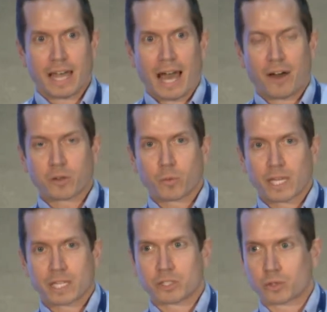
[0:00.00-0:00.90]
how do we
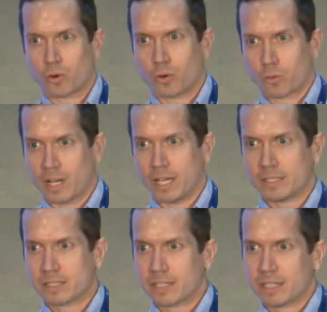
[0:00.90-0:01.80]
control
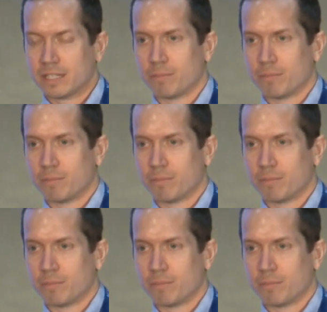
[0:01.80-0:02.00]
risk?